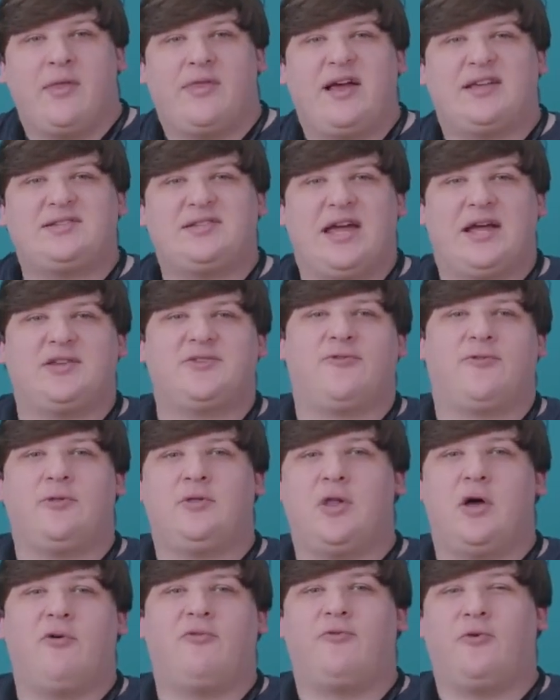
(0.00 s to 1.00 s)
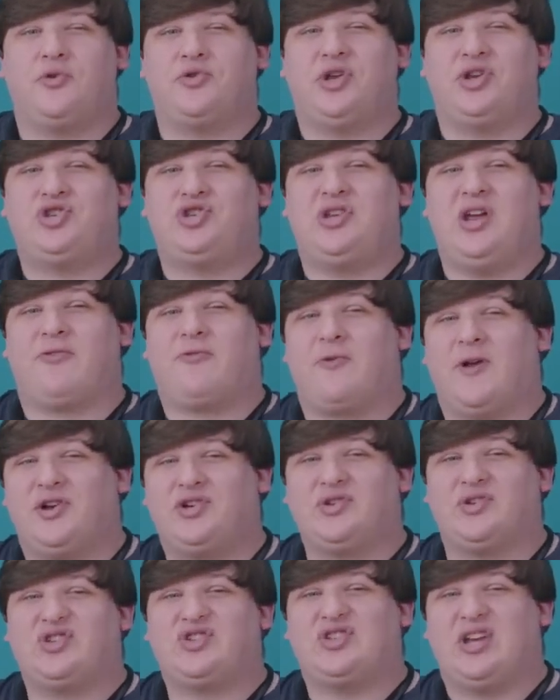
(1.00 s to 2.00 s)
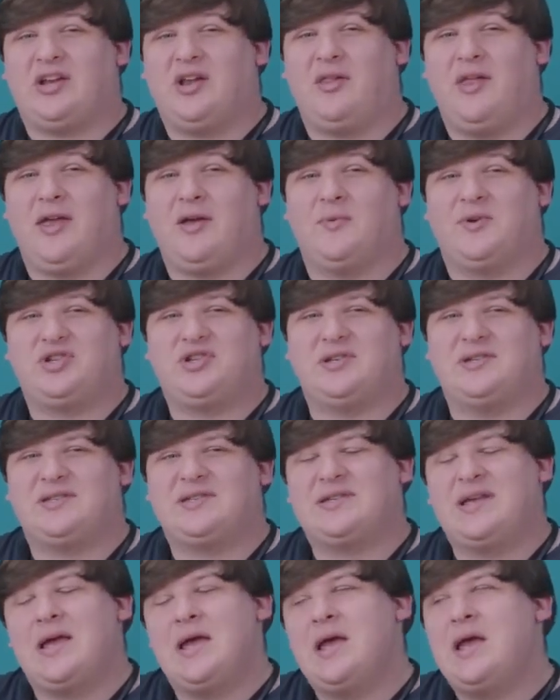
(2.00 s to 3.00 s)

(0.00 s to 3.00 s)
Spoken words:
That stands for low voltage differential signaling, which is